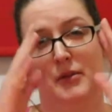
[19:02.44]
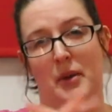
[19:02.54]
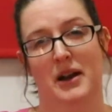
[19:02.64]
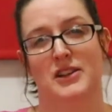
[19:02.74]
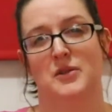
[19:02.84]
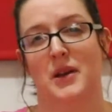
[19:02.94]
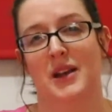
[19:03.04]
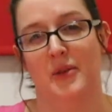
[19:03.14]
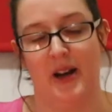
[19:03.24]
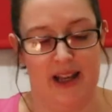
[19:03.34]
remind
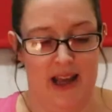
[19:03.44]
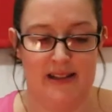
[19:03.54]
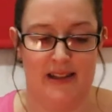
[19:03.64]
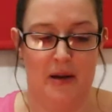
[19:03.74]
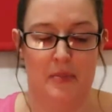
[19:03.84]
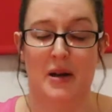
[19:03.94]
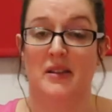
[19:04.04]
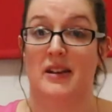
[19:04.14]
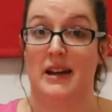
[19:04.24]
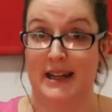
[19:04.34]
me when I get to that
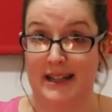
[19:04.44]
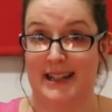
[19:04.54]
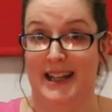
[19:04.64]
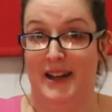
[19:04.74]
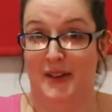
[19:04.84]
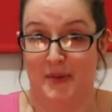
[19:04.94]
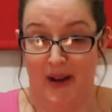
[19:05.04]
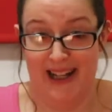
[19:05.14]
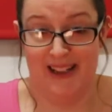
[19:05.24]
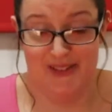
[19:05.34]
bit that I need to leave
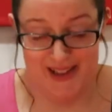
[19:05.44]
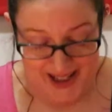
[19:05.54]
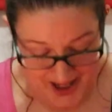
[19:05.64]
space for the